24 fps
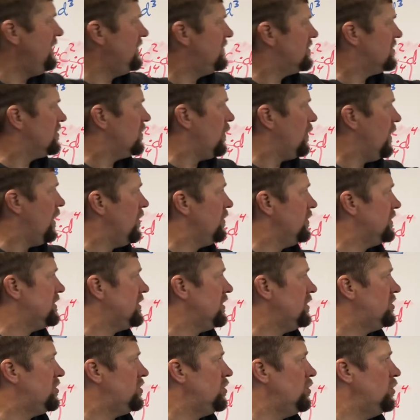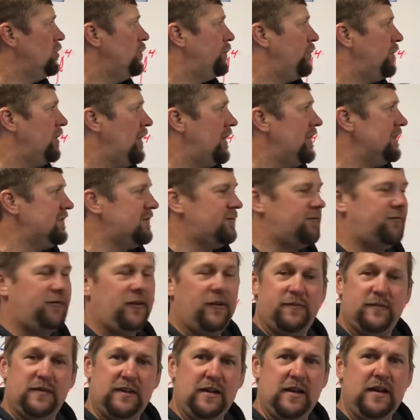square roots of 2 plus
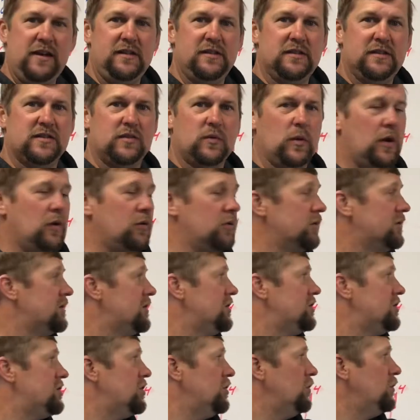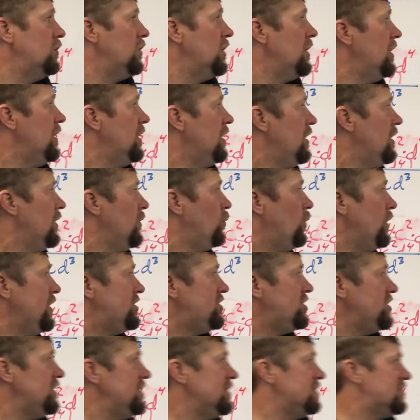15 square roots of 2,
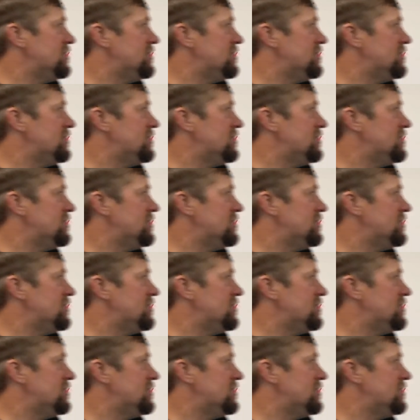which is